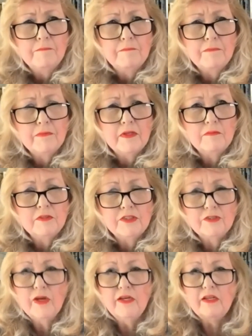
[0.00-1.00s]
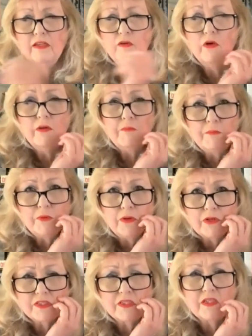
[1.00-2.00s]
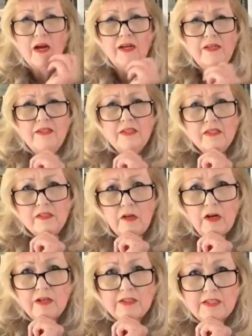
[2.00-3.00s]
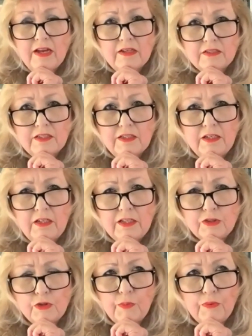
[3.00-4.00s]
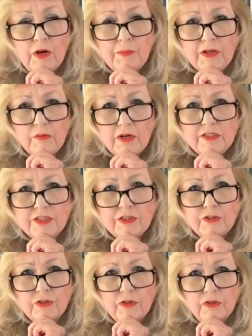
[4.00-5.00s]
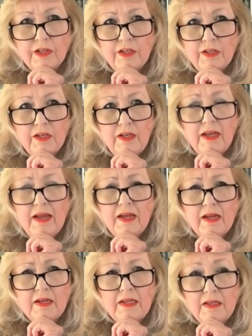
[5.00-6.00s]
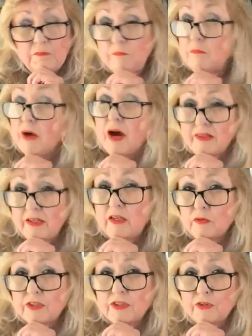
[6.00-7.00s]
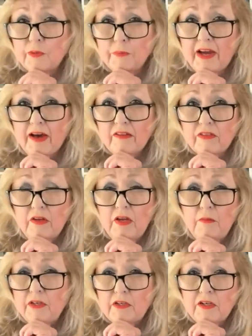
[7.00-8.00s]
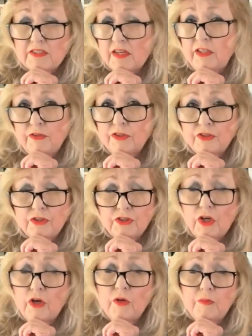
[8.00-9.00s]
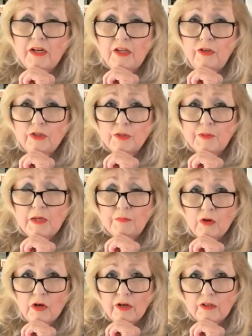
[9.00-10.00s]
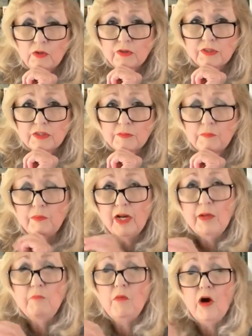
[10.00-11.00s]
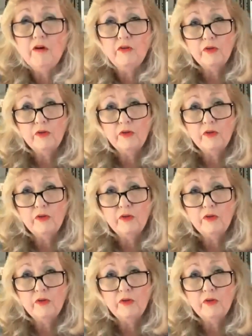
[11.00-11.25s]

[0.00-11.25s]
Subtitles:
I was trying to think, one of my books, I did contact an intellectual property rights attorney. I think it was Stormpath, because I used so many newspaper articles, but I modeled the